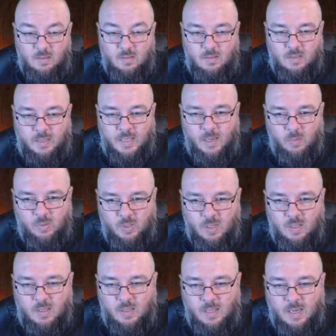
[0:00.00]
and that was a,
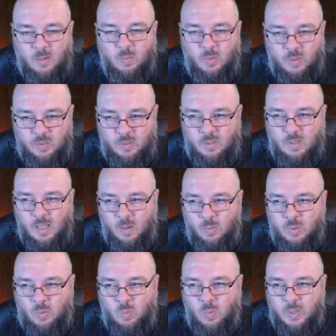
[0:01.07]
that was that
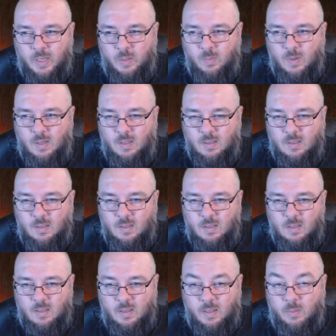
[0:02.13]
was a weird one.
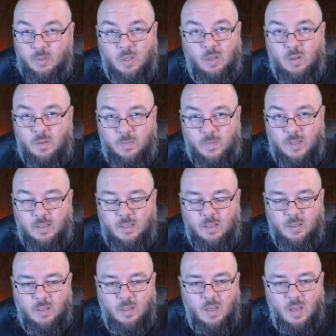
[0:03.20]
That was a lot of fun
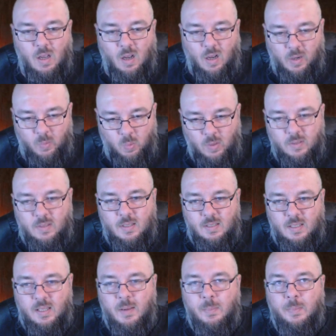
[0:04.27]
though. I want to
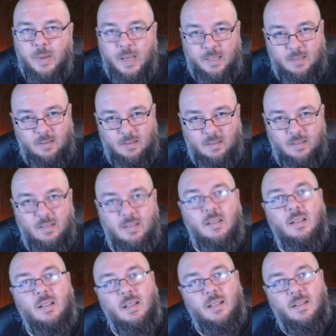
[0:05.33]
see a battle
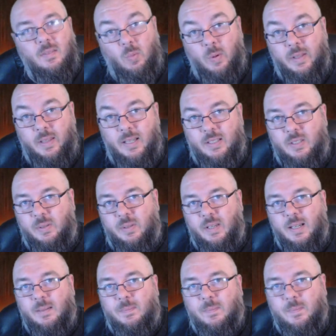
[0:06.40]
where they do
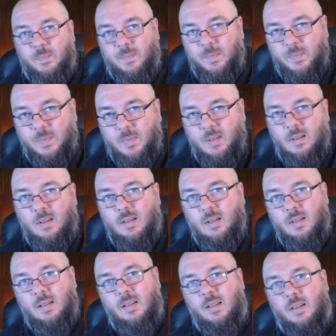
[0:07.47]
that,
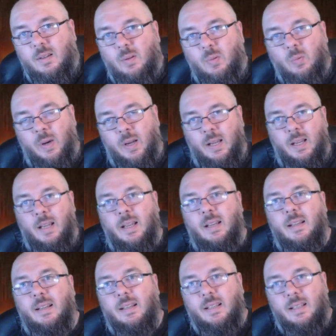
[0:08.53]
where
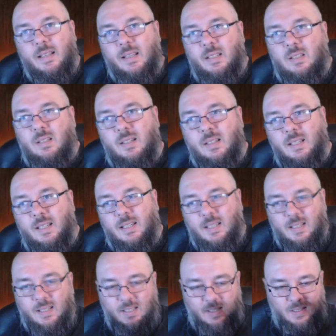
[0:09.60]
it's like,
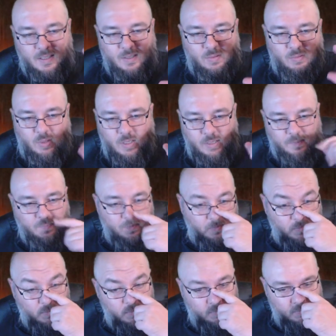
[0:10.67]
right,
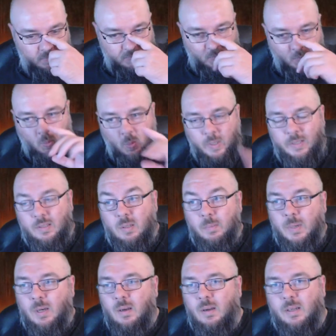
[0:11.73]

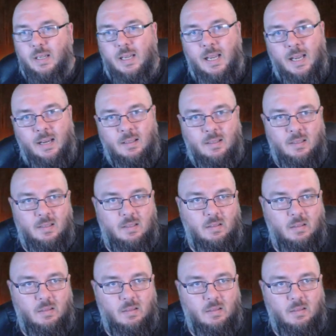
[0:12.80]
Wintermark and